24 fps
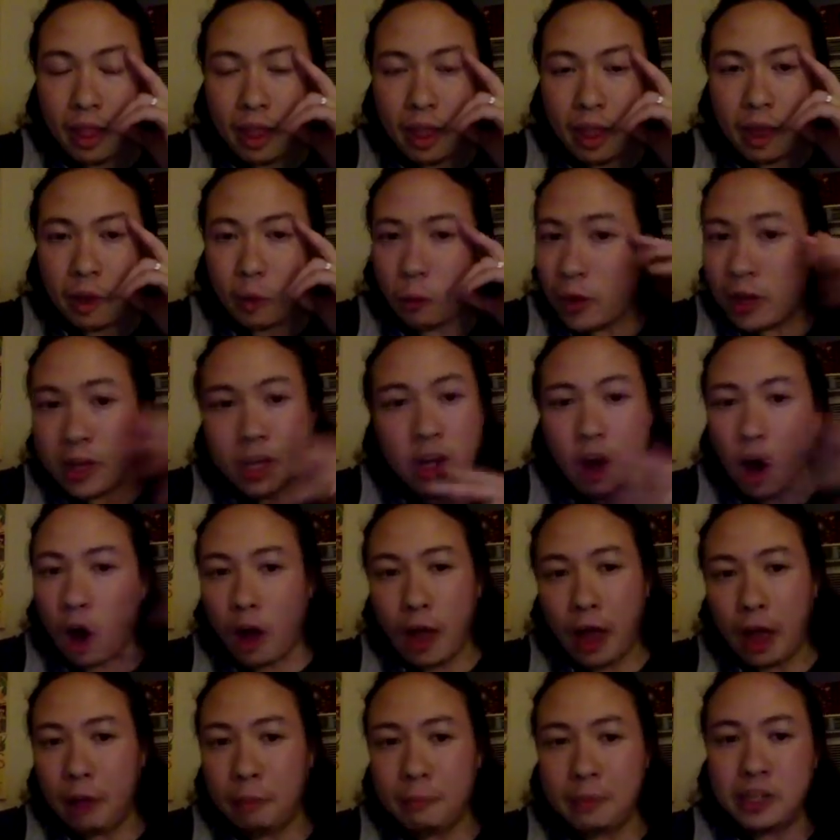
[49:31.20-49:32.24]
We can all
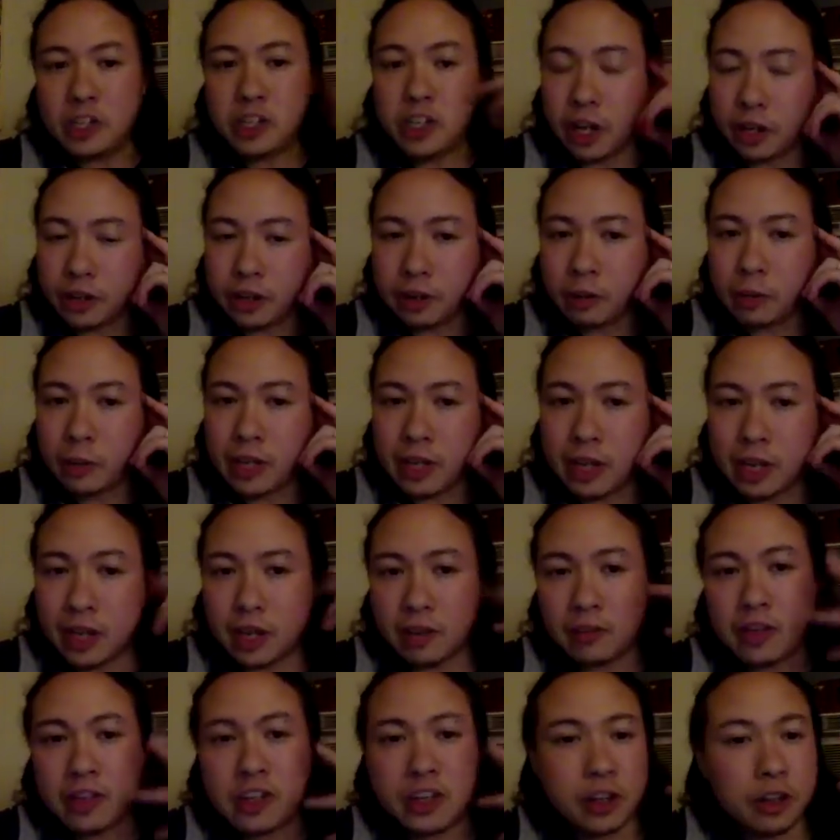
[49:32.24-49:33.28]
help each other. We can
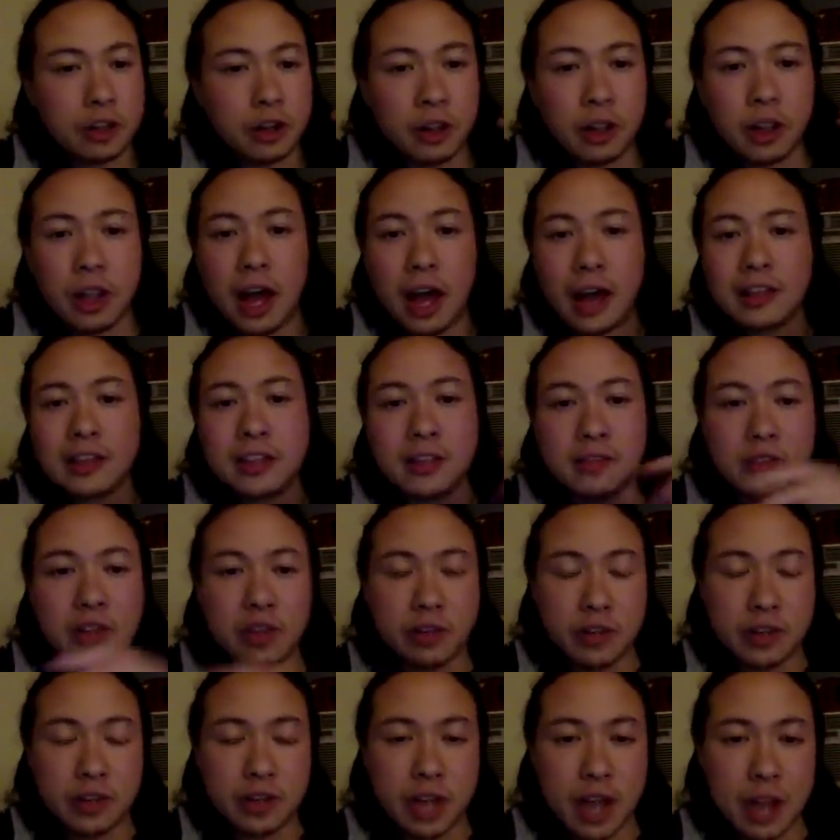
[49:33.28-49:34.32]
give each other lots of
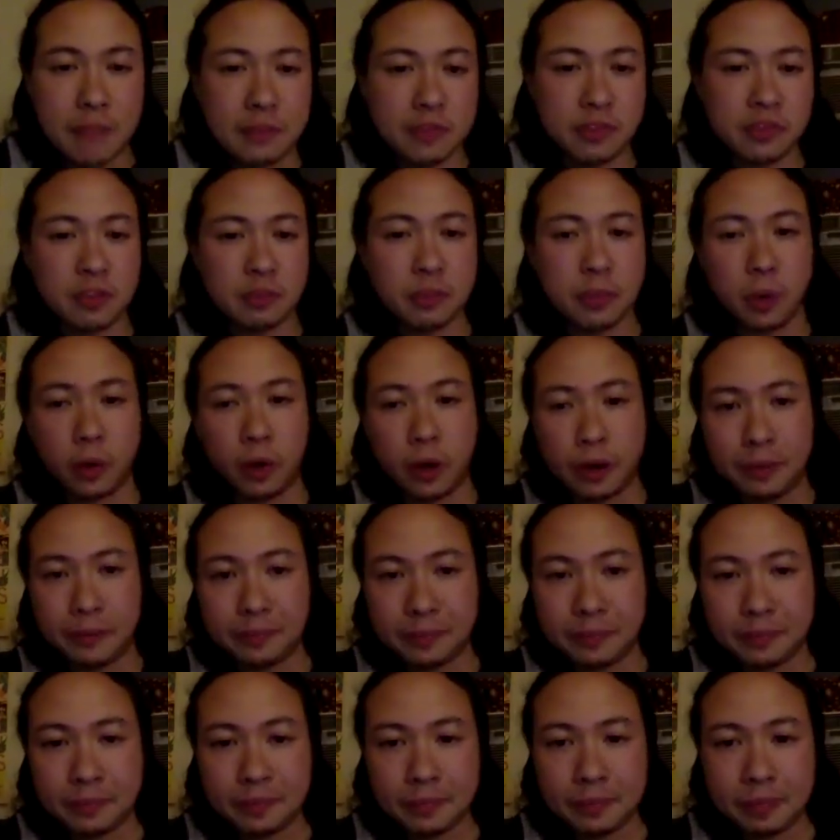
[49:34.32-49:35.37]
different types of support.
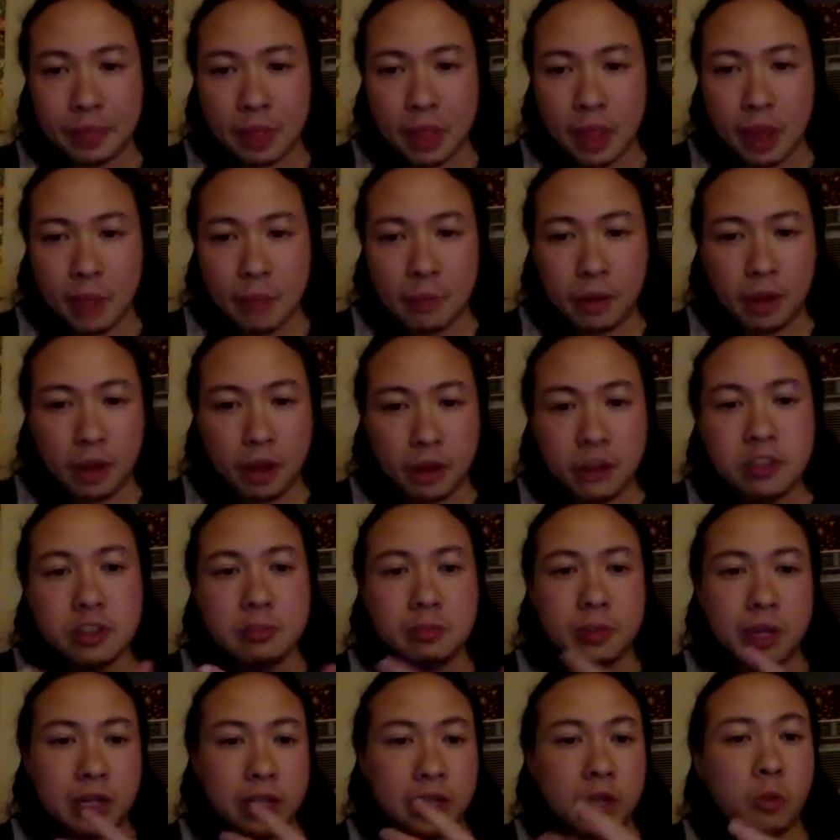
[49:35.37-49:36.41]
But
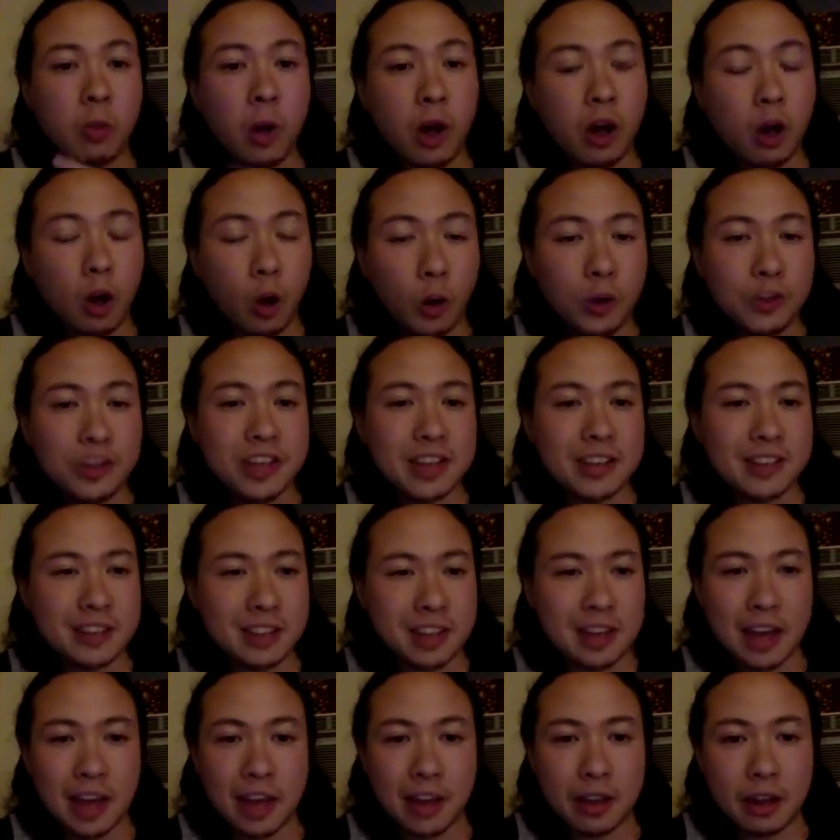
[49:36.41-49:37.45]
ultimately, what holds us
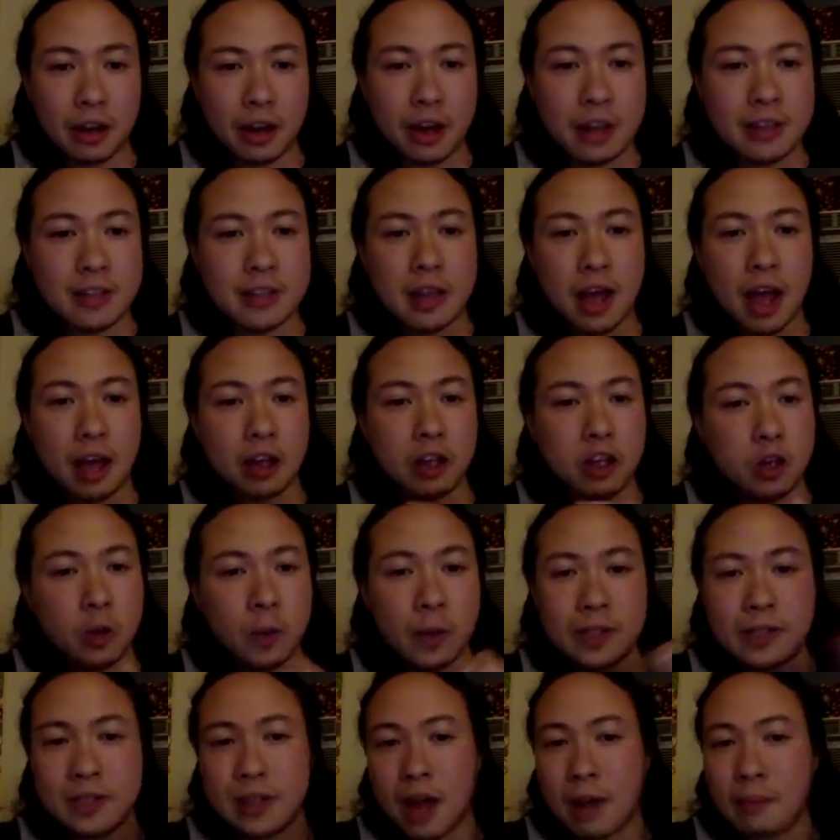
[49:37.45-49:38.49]
together? It's not you,
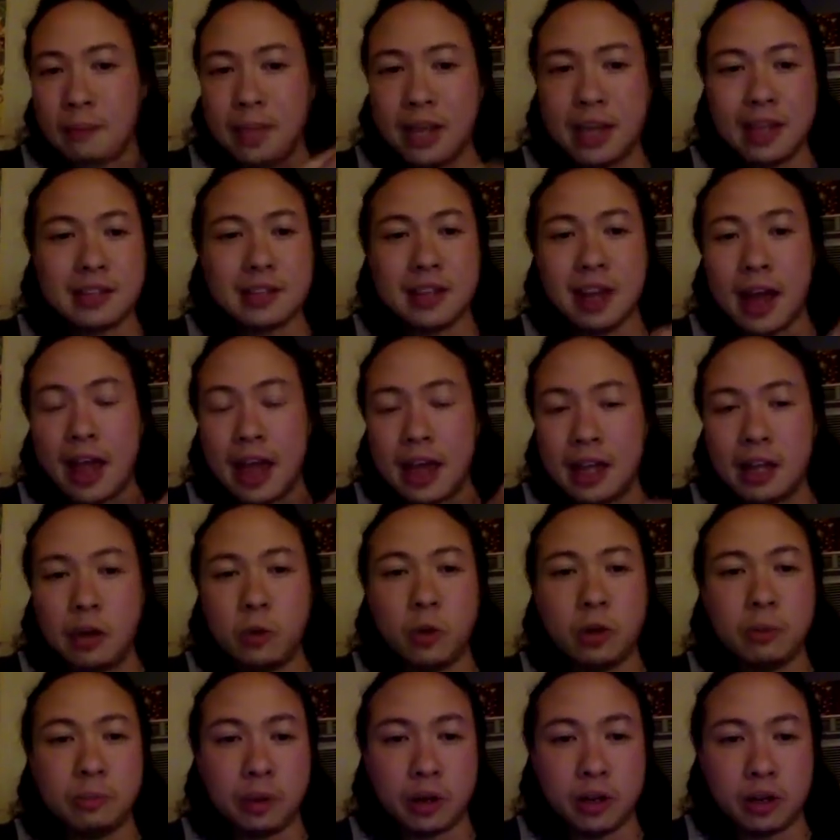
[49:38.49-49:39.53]
it's not me, it's not any
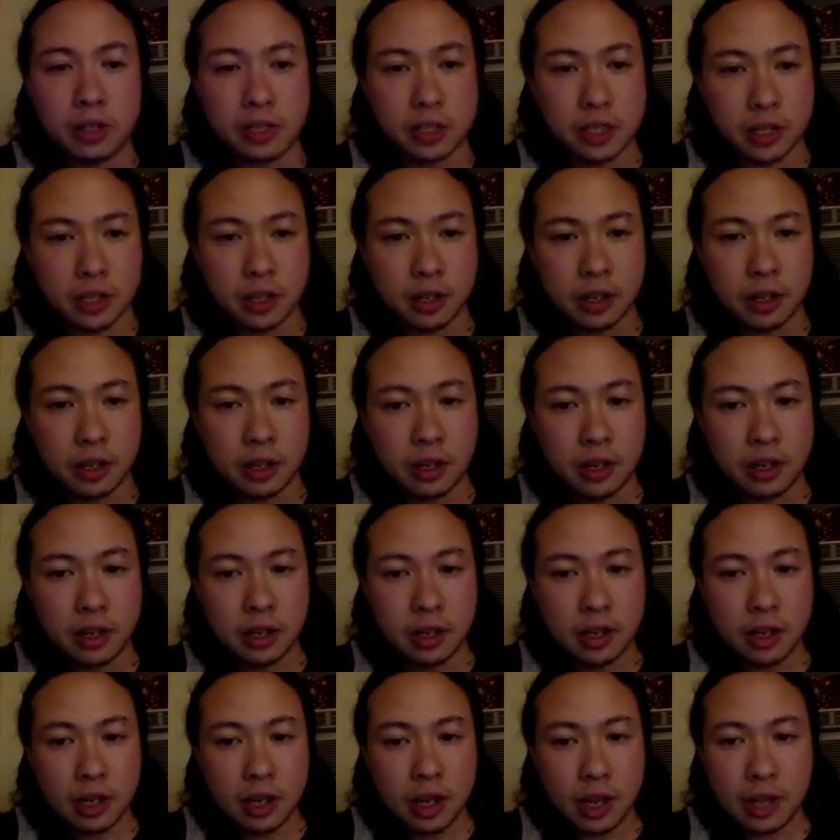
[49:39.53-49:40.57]
one person.
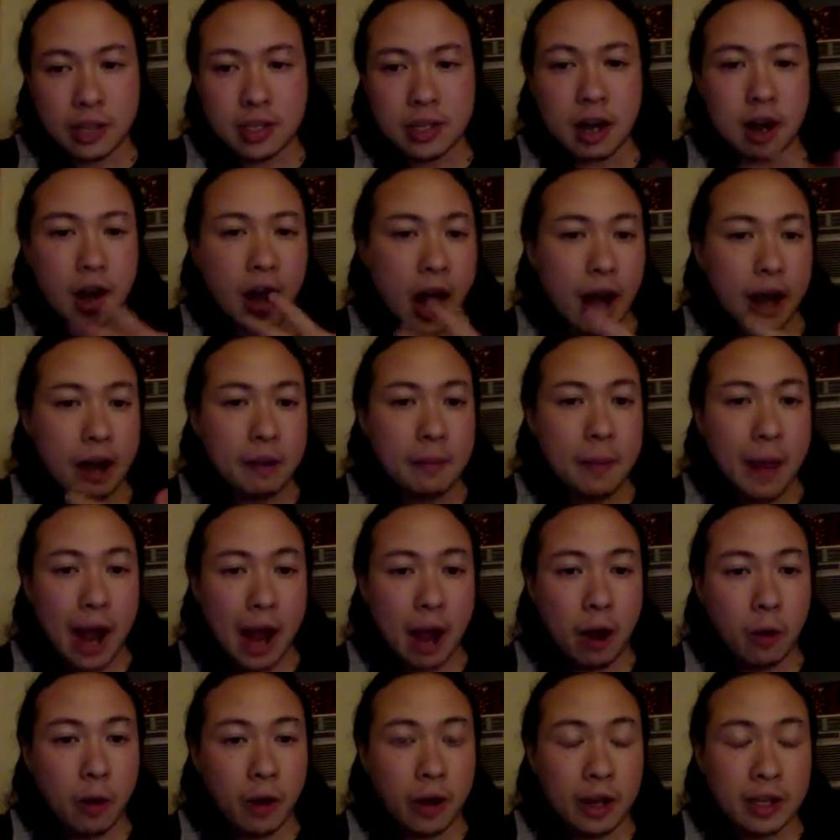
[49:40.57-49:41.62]
It's our higher
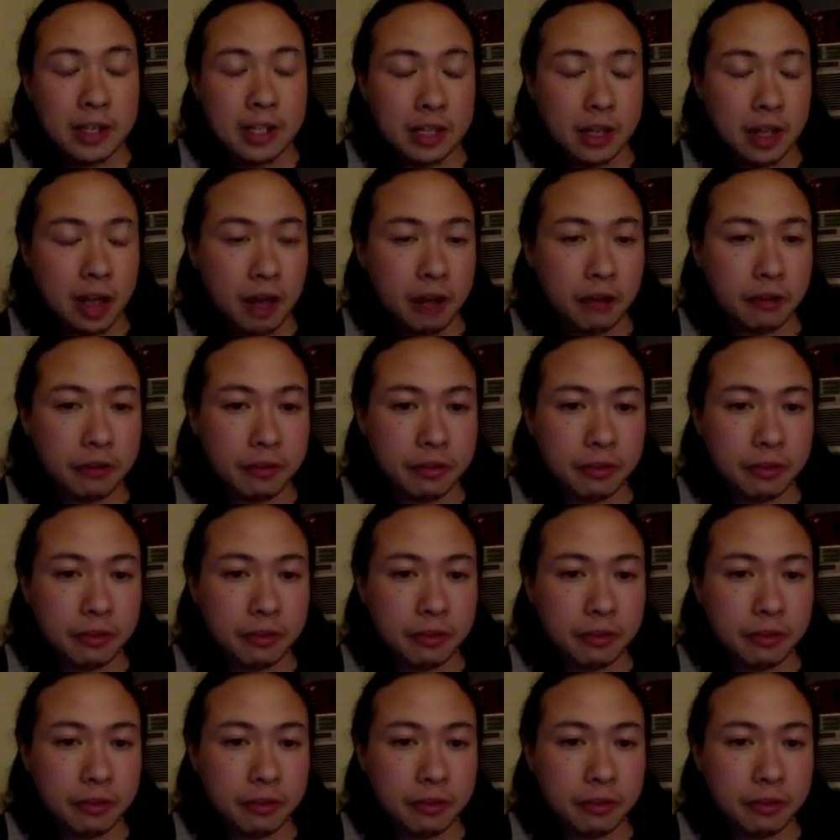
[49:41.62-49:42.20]
power, it's love.